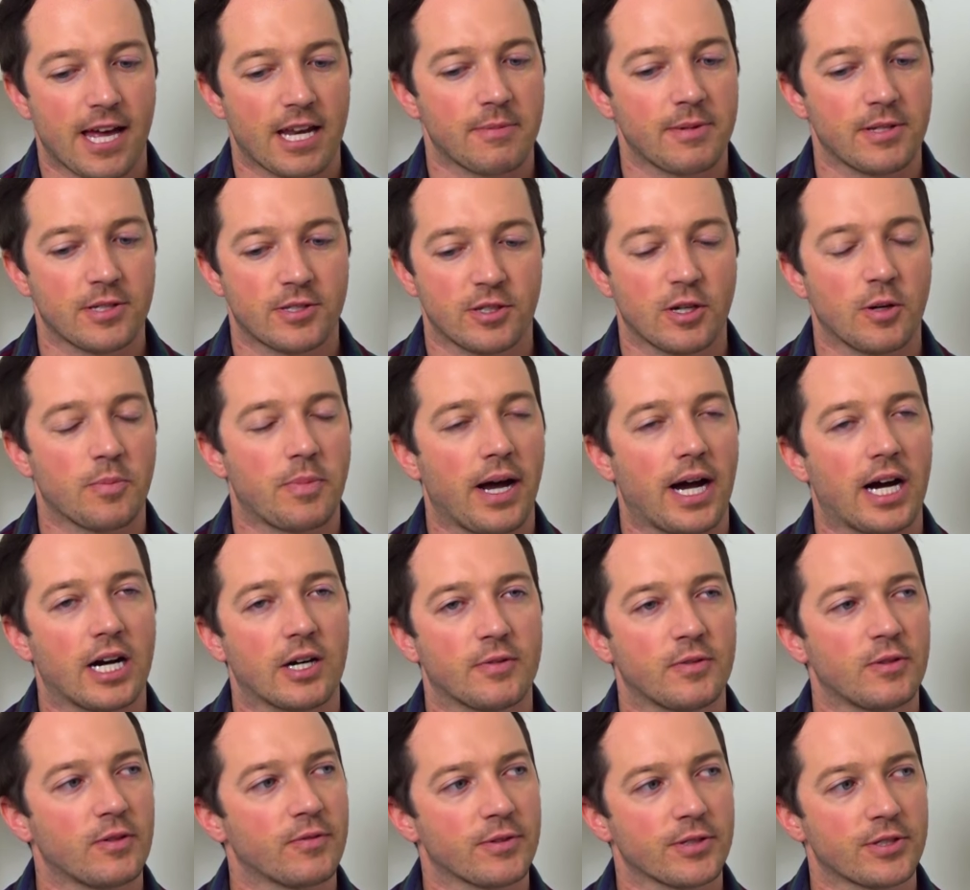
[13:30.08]
had to be so
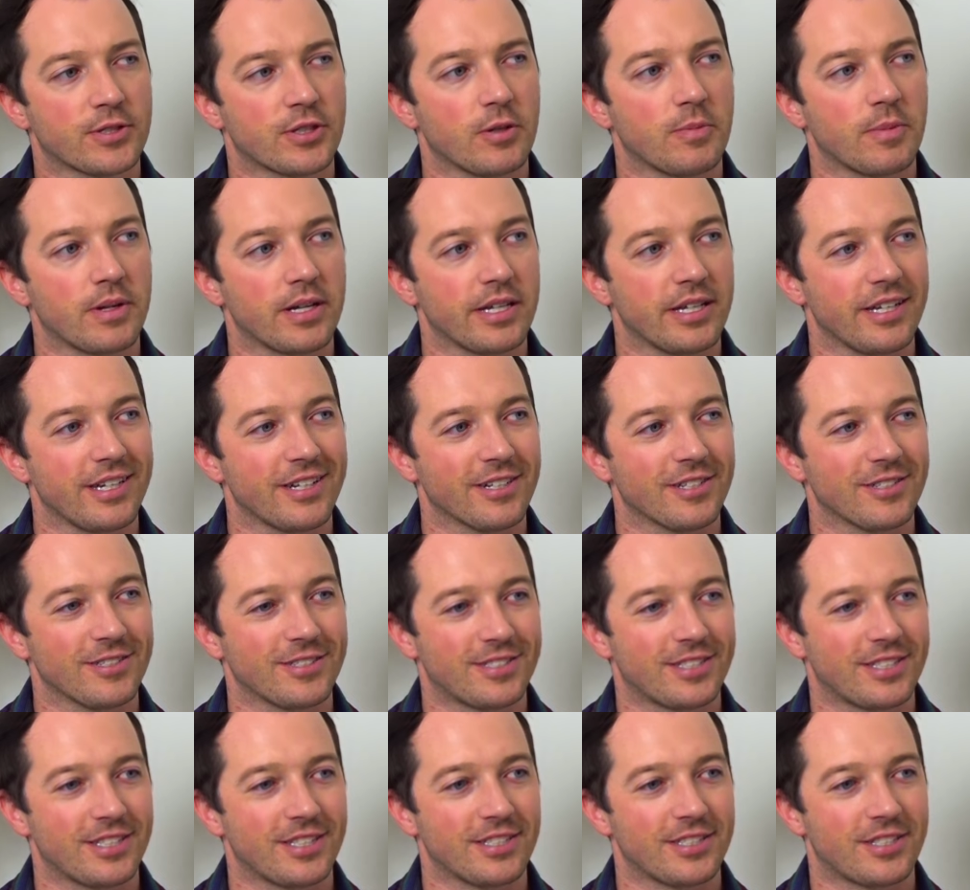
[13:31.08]
powerful for so many
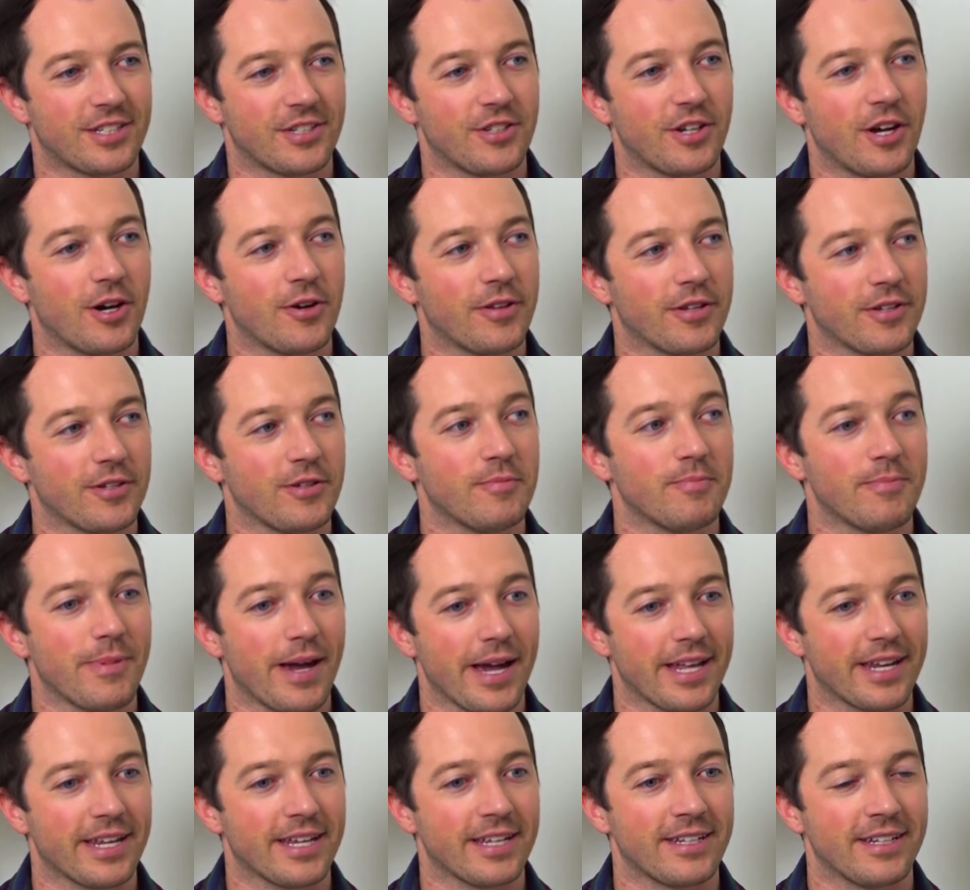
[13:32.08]
years to know that you
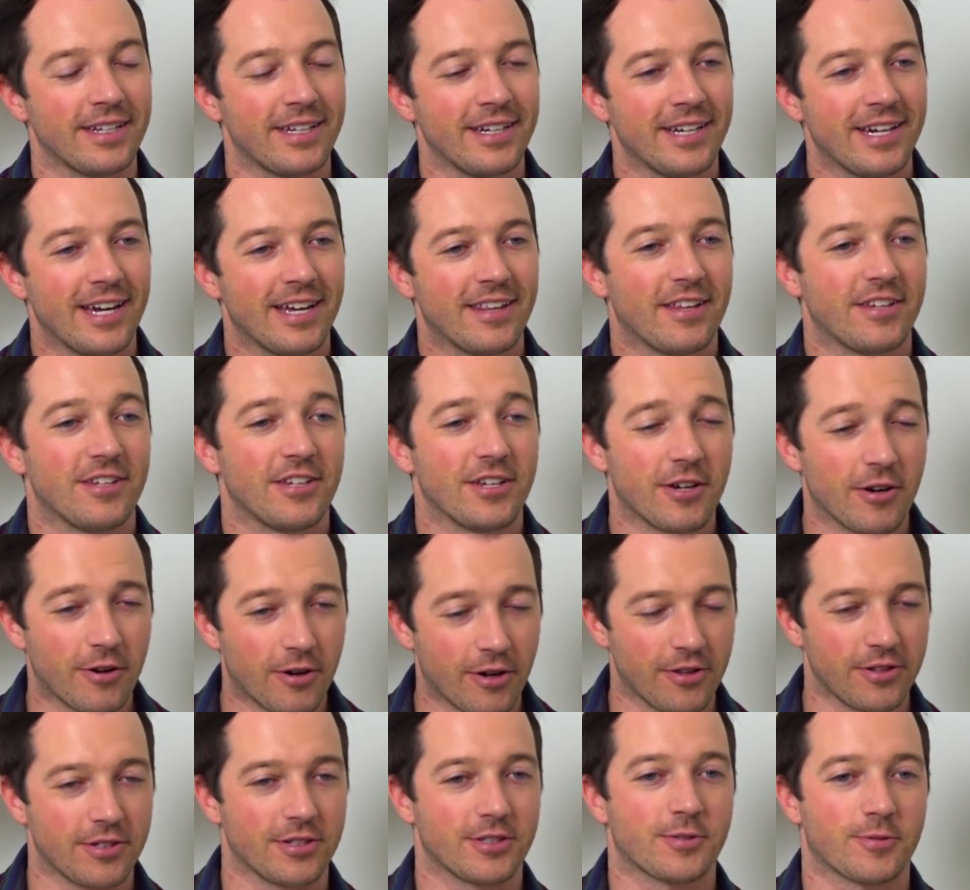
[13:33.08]
made it. And then you go
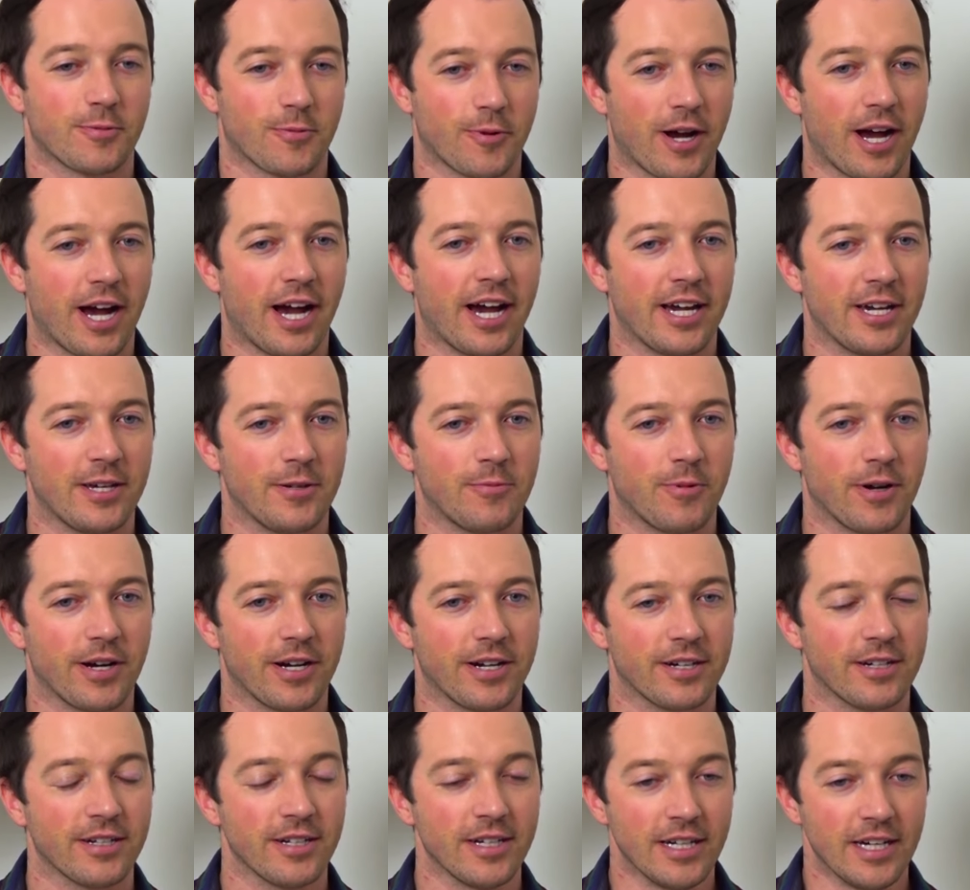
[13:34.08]
on this ride
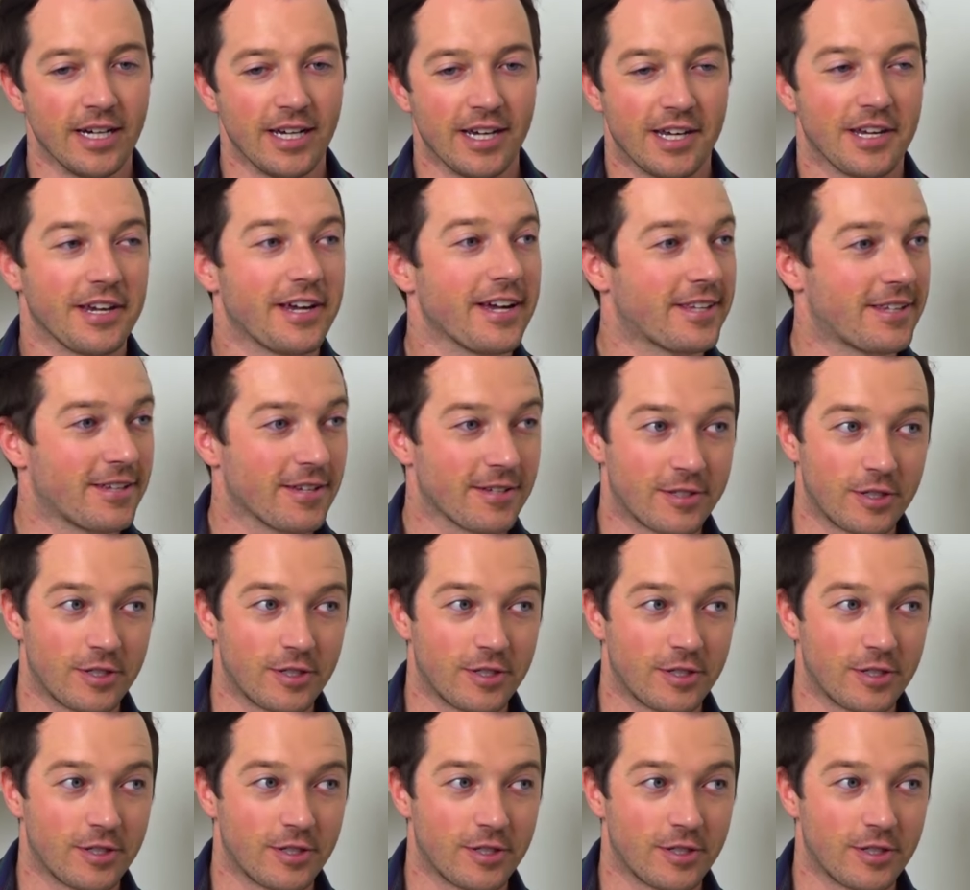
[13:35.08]
where you get to a